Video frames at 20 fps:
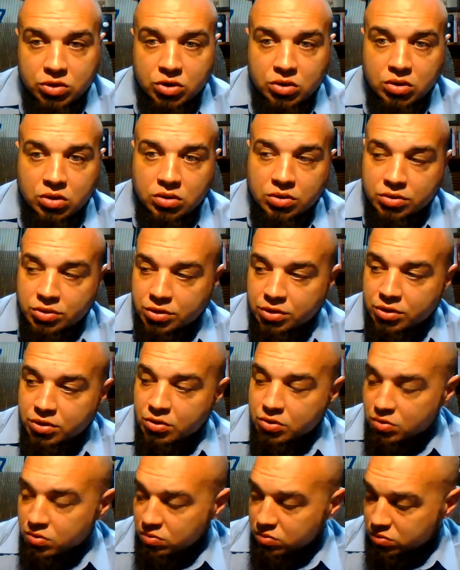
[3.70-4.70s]
to all you
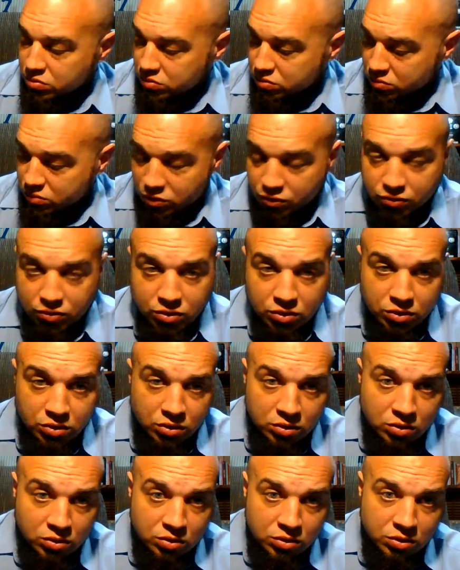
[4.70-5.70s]
do for the
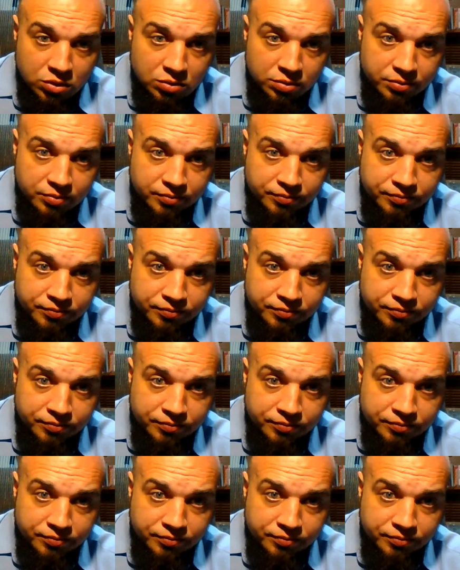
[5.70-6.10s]
Lord.